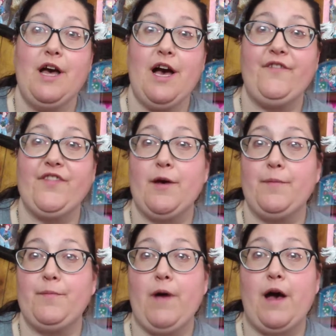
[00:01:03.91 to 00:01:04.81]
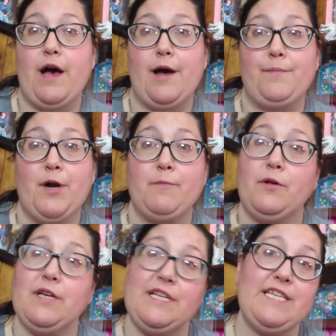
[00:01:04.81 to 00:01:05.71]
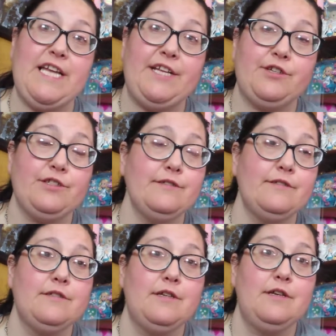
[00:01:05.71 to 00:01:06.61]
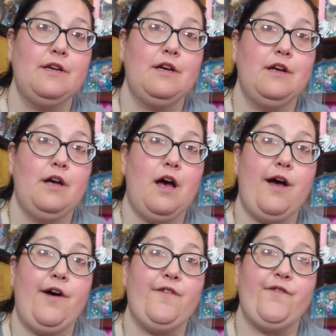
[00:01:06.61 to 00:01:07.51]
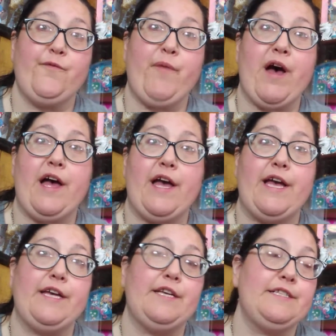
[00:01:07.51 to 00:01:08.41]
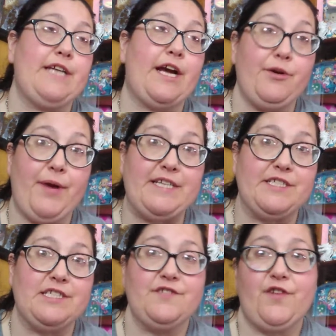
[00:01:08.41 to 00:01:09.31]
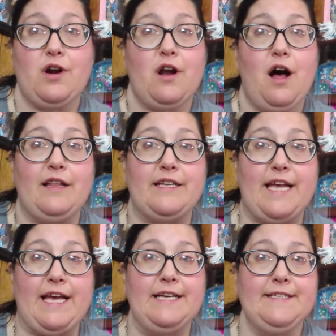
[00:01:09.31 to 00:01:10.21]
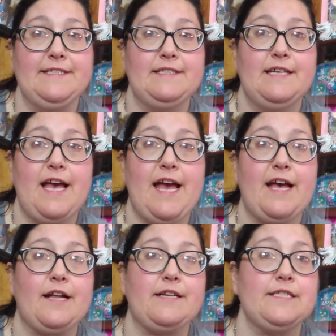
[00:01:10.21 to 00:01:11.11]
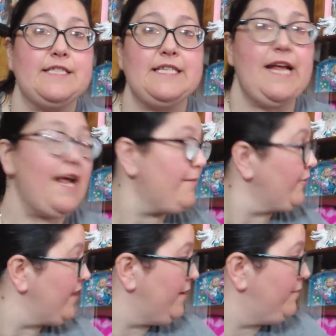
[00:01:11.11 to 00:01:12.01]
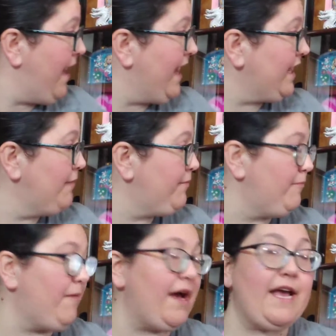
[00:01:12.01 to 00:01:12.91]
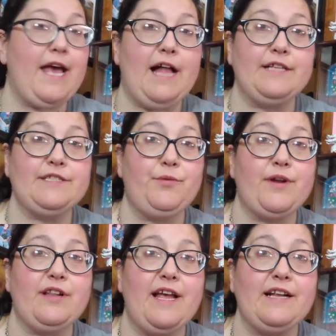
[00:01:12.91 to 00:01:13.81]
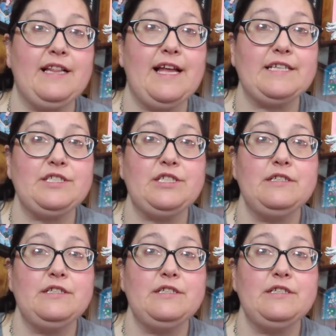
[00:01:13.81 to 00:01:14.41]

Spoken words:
of the purple containers of my decorations for holidays, and today I'm going to pack up my Alice in Wonderland collection.